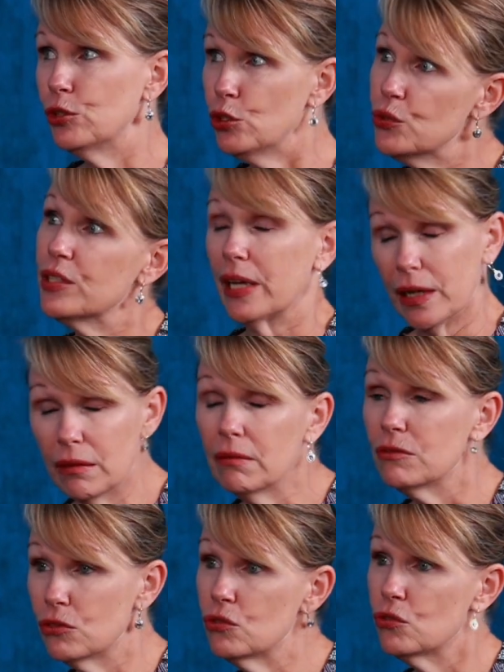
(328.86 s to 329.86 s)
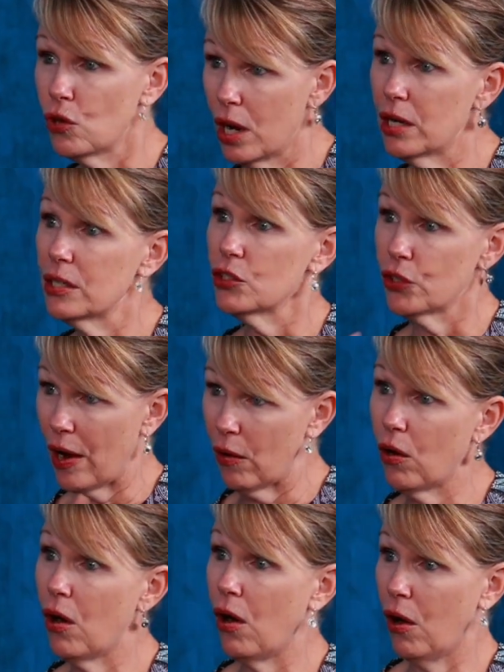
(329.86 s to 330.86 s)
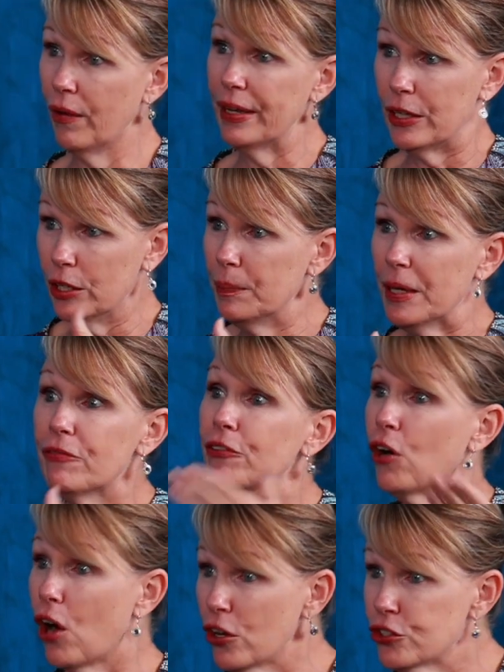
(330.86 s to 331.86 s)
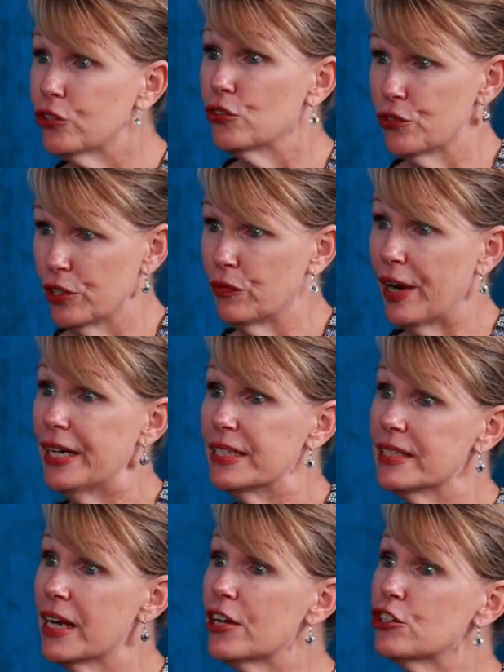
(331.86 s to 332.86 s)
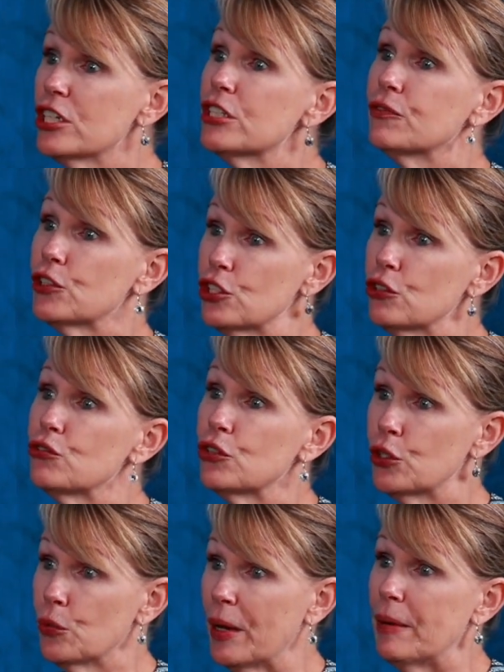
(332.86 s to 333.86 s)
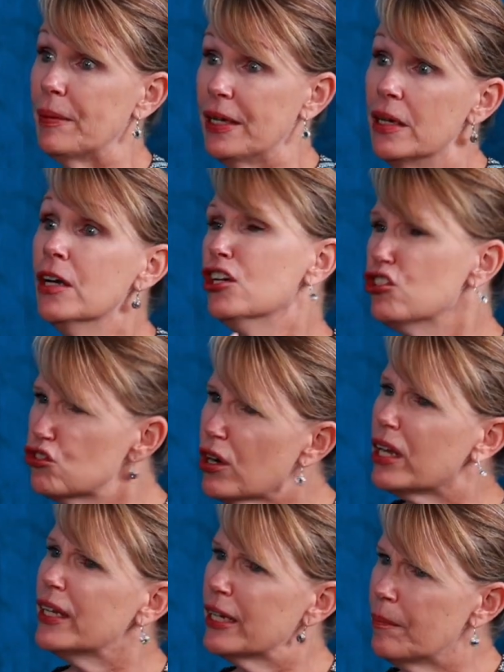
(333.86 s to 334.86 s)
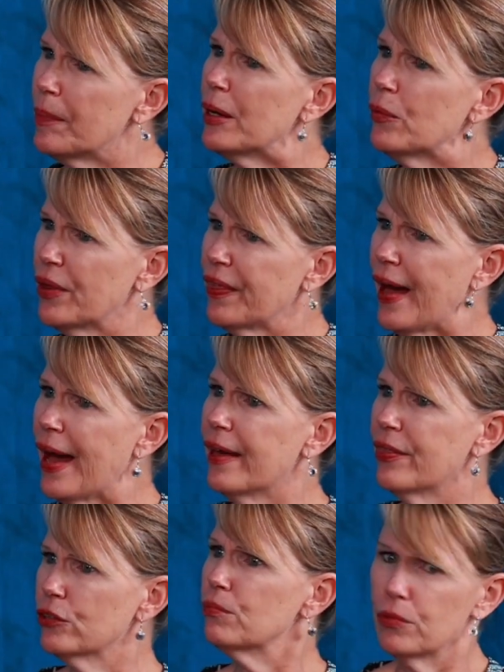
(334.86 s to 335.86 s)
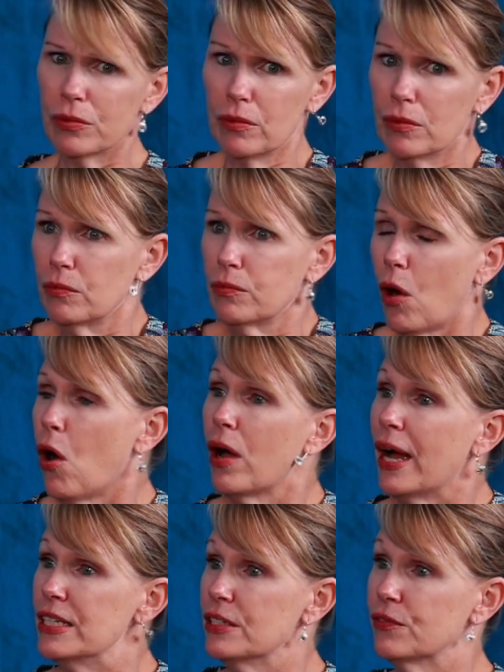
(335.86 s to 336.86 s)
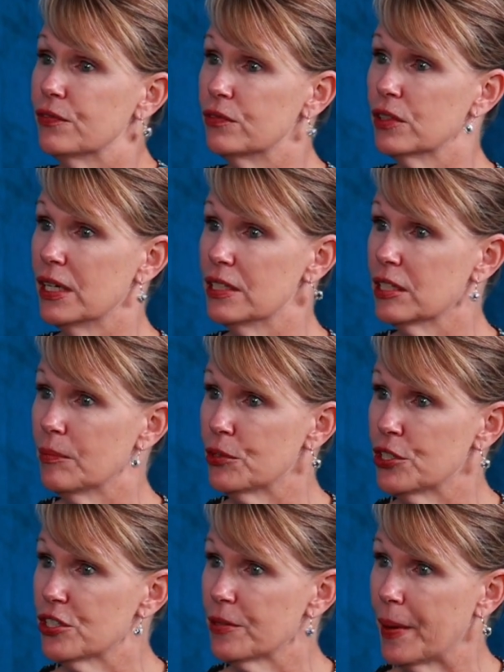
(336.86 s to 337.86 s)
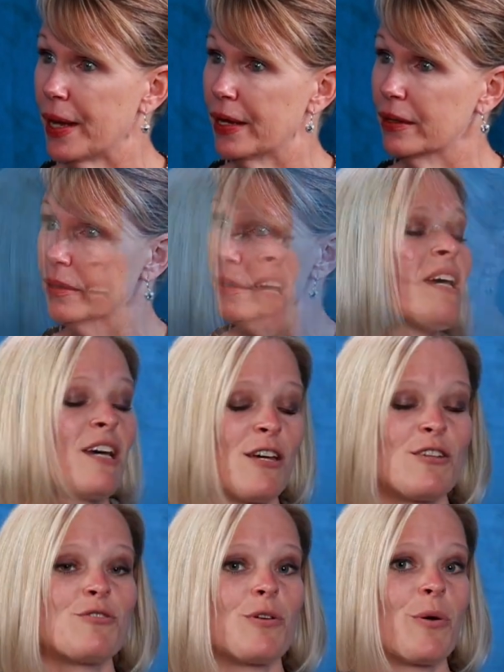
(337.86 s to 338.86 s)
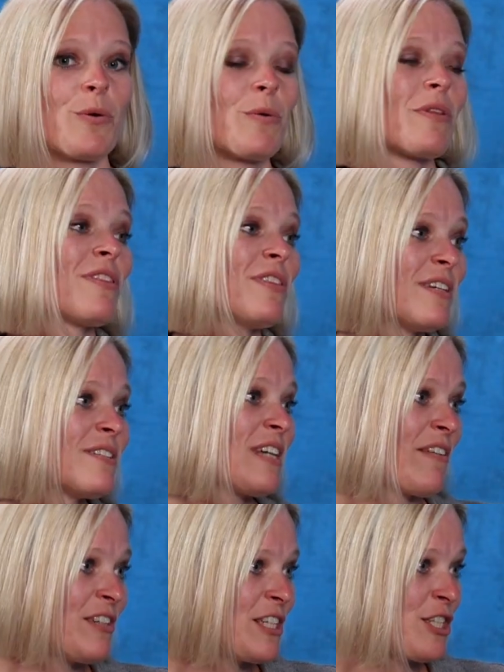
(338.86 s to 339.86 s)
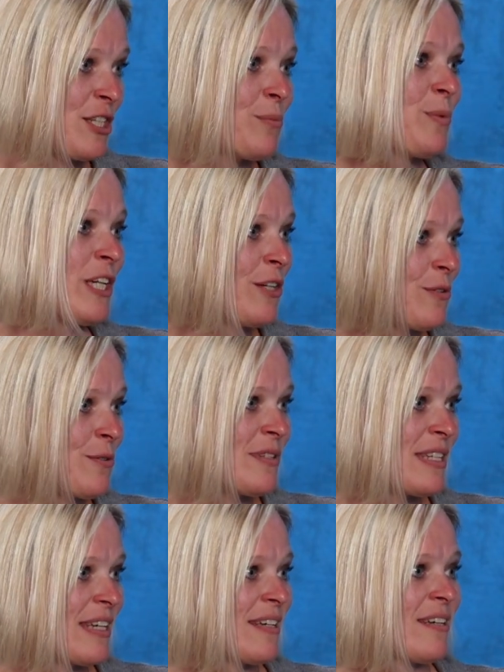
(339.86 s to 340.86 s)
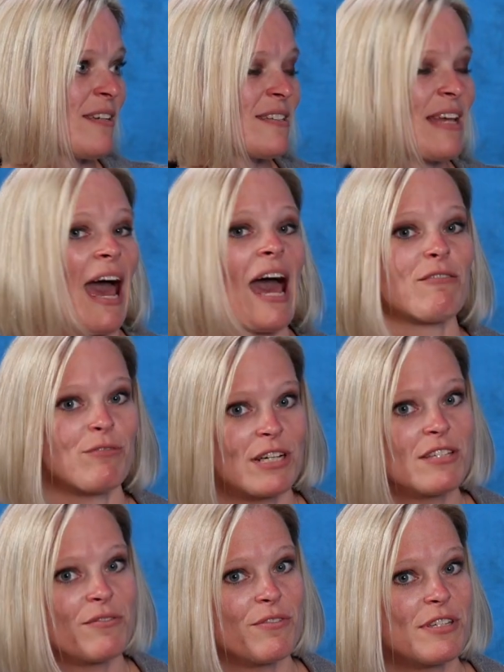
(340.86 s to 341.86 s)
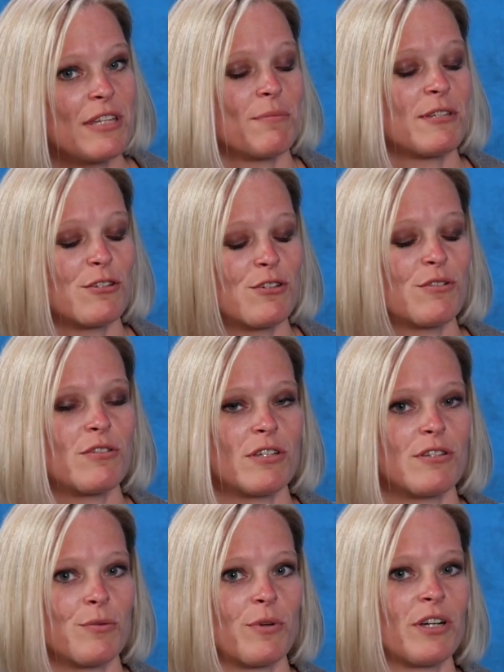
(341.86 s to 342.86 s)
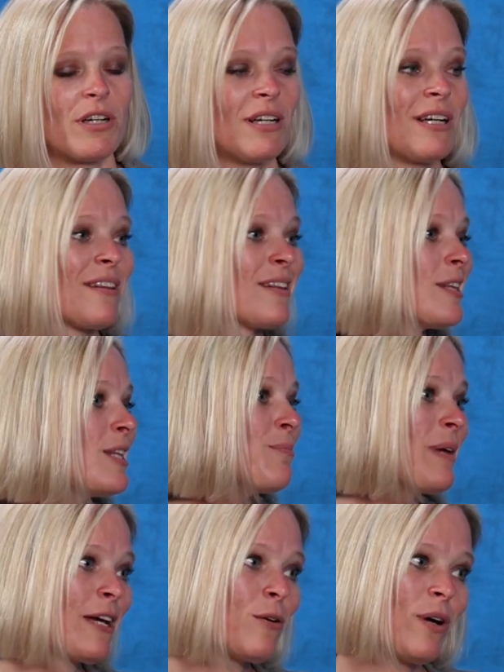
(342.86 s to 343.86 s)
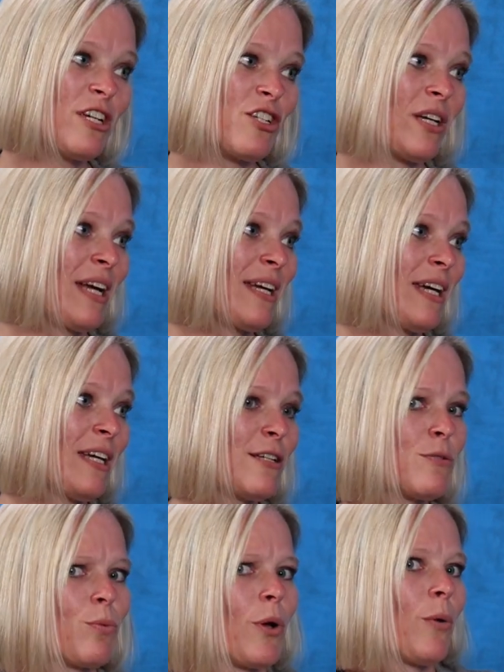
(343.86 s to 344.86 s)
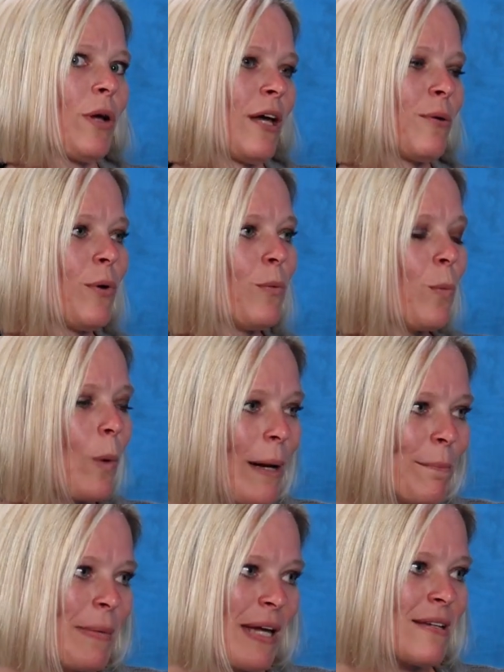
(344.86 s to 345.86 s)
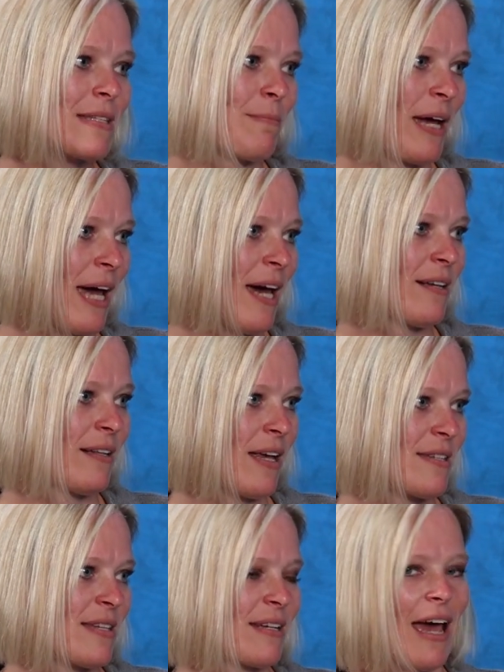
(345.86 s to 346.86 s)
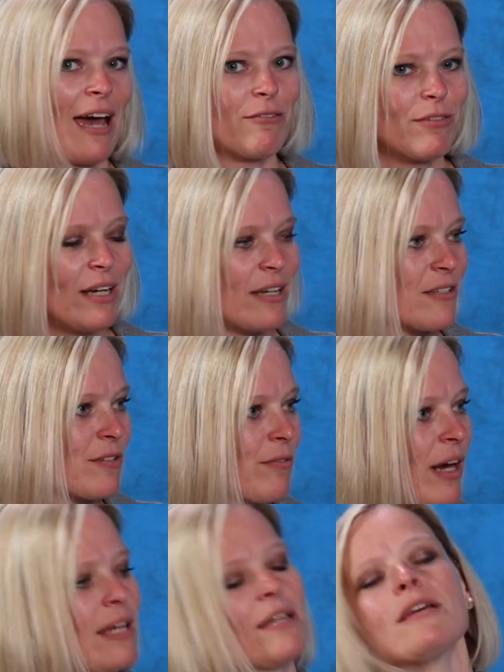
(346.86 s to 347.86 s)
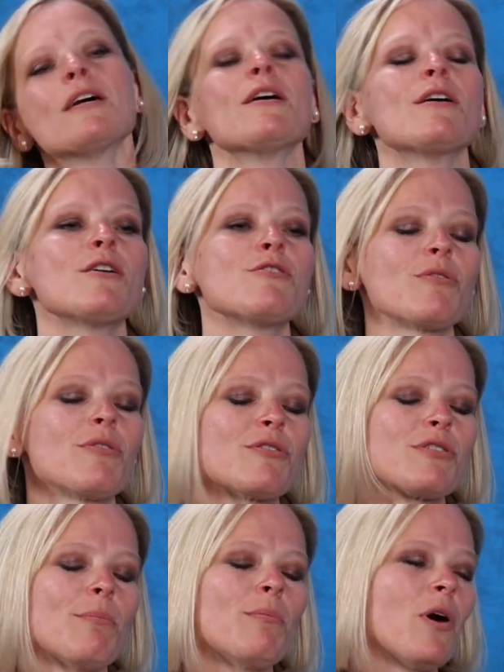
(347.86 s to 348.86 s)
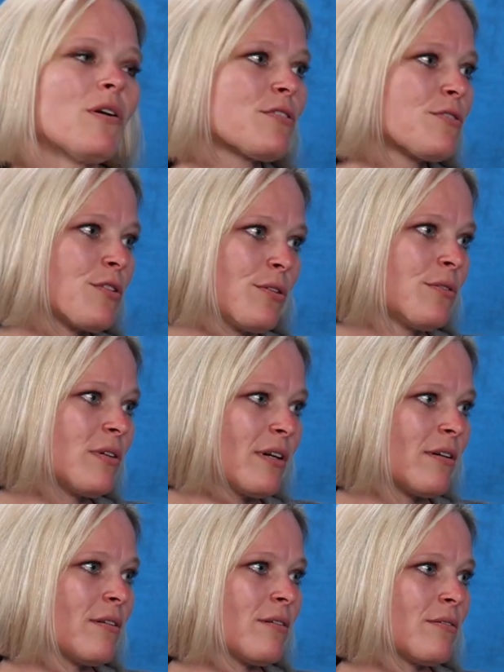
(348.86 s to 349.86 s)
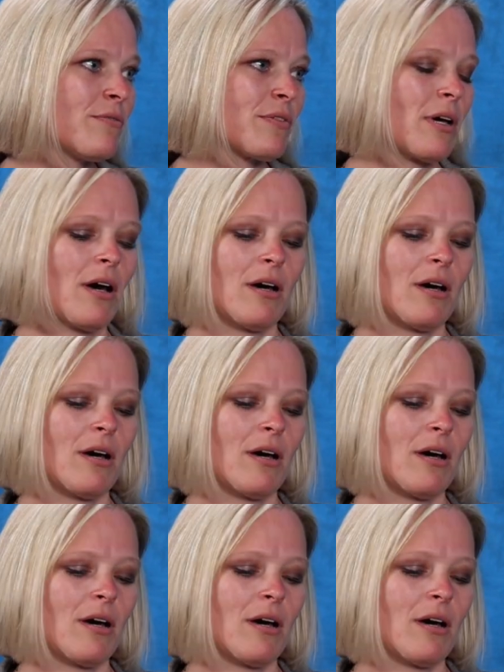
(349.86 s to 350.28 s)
using drugs or alcohol. It could be for all children, right? It's not just for children who might be struggling a bit with that. There all kinds of kids can participate. So the definition we use is at risk for substance use disorder. The main question I get is, okay, well, what makes my adolescent at risk, right? So there's a multitude of